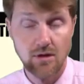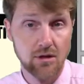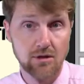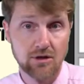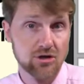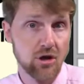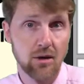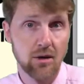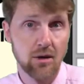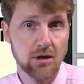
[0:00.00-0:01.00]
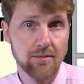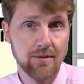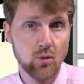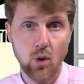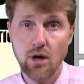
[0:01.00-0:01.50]
the sum is going to
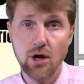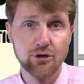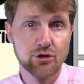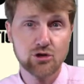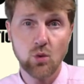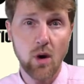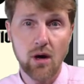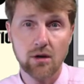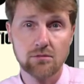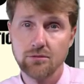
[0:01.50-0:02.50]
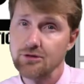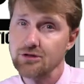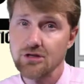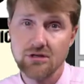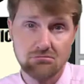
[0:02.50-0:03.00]
be 100 squared,
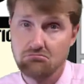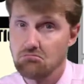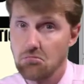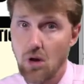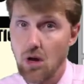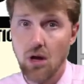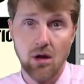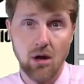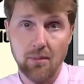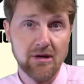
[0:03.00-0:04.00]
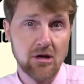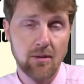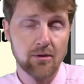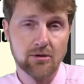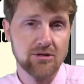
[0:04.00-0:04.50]
which is a big
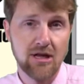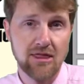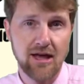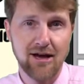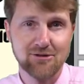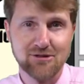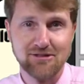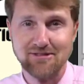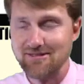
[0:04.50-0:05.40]
number, 10,000.